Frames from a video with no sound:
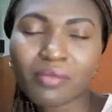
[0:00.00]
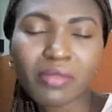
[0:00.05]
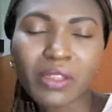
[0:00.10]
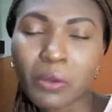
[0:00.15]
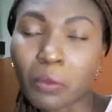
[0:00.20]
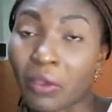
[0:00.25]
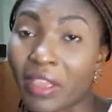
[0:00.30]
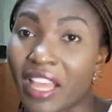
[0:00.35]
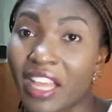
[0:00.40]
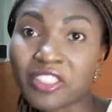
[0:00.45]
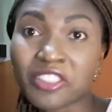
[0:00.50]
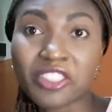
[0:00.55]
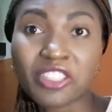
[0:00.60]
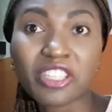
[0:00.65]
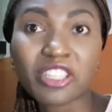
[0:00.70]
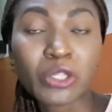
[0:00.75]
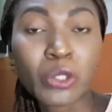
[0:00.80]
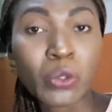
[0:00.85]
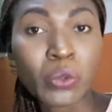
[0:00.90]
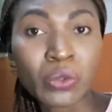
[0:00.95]
we
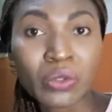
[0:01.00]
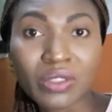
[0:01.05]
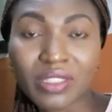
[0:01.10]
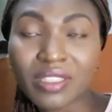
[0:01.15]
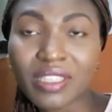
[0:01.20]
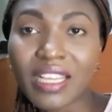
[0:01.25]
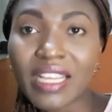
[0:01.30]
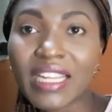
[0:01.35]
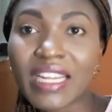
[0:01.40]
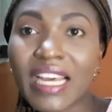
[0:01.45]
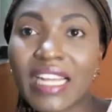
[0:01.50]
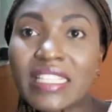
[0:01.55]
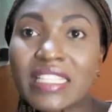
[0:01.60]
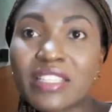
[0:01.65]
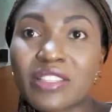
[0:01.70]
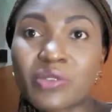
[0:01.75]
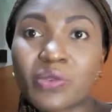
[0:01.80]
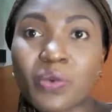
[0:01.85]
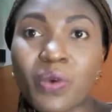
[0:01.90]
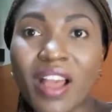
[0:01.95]
actually don't. That
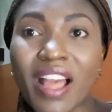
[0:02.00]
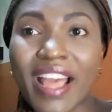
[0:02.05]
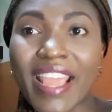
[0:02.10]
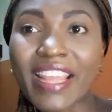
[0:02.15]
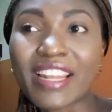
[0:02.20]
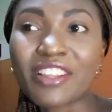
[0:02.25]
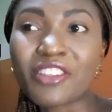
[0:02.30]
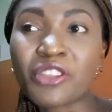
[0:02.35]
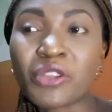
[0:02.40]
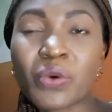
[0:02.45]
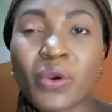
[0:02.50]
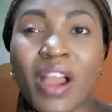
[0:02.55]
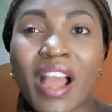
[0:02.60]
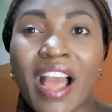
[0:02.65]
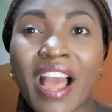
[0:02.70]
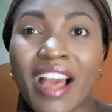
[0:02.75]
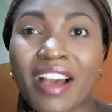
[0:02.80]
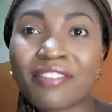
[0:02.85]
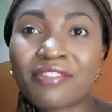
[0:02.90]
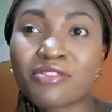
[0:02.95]
is why you
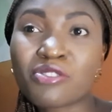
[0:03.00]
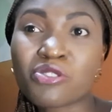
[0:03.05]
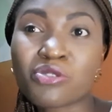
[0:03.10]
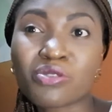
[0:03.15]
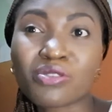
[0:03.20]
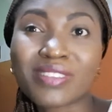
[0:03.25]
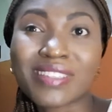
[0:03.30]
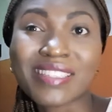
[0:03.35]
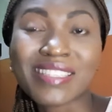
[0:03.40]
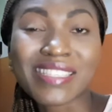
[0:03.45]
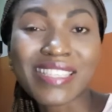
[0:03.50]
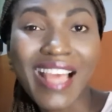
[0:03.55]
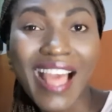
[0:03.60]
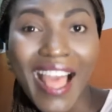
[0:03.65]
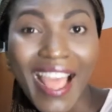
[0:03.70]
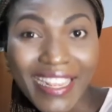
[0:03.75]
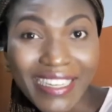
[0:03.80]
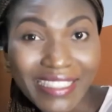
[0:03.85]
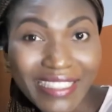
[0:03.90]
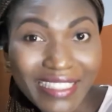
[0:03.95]
have to
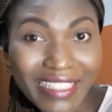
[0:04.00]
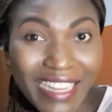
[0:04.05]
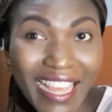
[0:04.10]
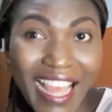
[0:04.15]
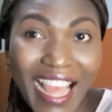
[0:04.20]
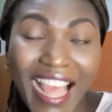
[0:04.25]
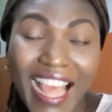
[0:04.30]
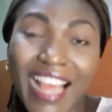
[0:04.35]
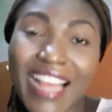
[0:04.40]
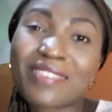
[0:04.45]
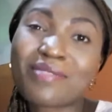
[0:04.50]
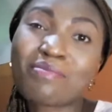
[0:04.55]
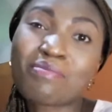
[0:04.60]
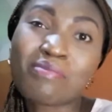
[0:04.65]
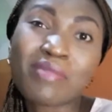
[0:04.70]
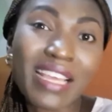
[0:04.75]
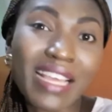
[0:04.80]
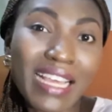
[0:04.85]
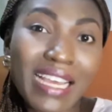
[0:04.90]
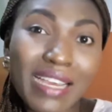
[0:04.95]
decide and
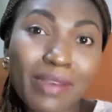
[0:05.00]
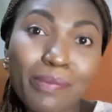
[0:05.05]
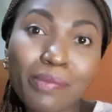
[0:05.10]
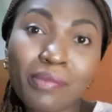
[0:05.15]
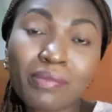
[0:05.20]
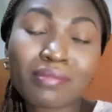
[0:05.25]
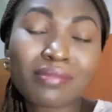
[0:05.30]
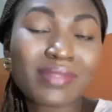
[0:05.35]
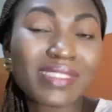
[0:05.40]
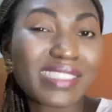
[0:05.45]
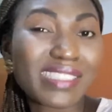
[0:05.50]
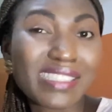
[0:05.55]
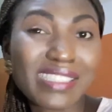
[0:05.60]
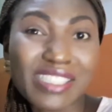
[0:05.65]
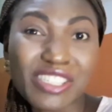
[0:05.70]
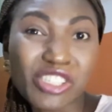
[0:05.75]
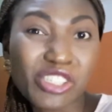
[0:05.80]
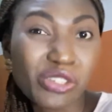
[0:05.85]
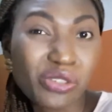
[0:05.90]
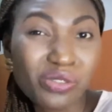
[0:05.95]
make
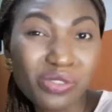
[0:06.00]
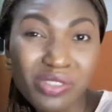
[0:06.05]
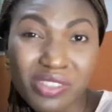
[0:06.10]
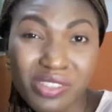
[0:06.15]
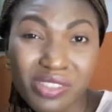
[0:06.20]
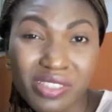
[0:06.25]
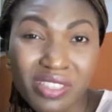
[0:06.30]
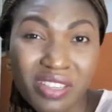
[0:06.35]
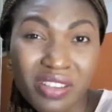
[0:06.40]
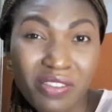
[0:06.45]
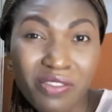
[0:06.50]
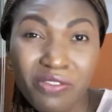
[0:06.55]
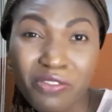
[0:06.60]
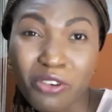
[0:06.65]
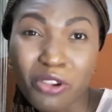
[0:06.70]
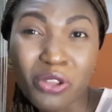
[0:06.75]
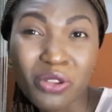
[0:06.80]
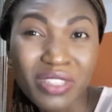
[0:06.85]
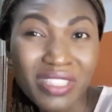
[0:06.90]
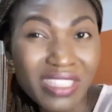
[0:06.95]
decisions
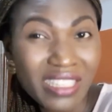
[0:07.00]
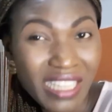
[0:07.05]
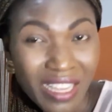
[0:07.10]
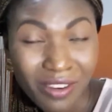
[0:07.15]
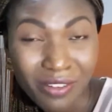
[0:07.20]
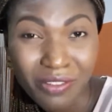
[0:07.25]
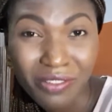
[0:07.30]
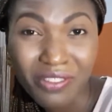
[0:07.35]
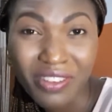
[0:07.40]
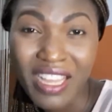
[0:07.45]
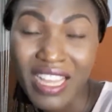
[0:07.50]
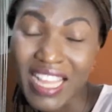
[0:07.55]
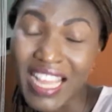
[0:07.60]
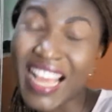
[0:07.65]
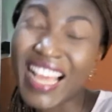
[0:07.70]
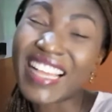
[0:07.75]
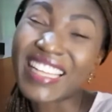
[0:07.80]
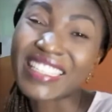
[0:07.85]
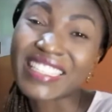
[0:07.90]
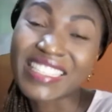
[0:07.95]
for yourself
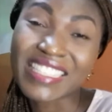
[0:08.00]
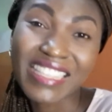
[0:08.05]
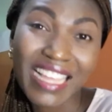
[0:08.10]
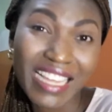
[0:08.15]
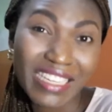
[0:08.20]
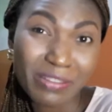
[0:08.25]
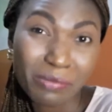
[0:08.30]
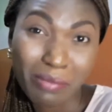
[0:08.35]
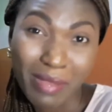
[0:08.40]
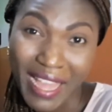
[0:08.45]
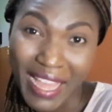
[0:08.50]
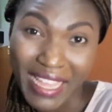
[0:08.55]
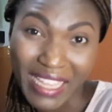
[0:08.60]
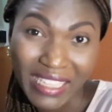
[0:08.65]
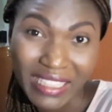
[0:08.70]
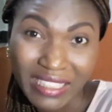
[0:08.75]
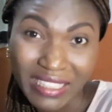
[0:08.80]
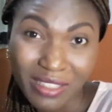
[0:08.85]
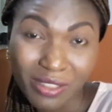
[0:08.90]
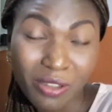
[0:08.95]
and stand by
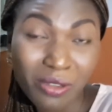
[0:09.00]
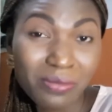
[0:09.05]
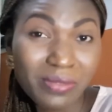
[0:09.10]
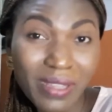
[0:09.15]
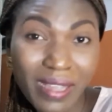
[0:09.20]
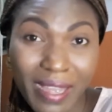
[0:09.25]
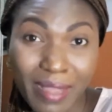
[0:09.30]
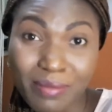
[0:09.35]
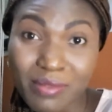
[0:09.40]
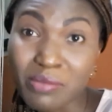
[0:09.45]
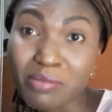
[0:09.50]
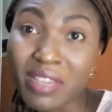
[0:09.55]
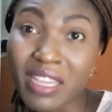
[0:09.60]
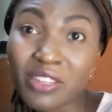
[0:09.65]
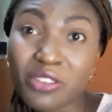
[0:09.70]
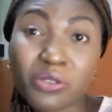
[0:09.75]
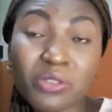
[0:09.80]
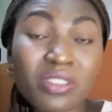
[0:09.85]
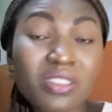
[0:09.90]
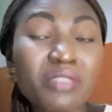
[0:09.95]
it. Sometimes men
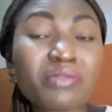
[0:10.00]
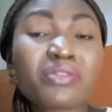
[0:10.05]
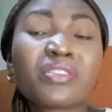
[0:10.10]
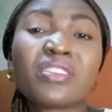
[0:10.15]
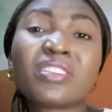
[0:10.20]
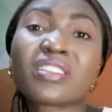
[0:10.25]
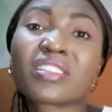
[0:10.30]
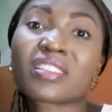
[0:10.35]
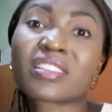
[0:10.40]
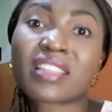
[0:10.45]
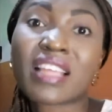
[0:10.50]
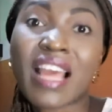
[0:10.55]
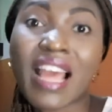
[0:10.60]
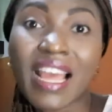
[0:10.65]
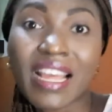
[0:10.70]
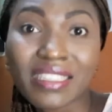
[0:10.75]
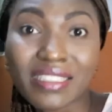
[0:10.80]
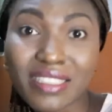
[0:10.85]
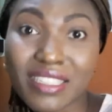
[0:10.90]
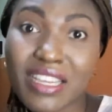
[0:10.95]
don't even
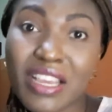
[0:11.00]
understand,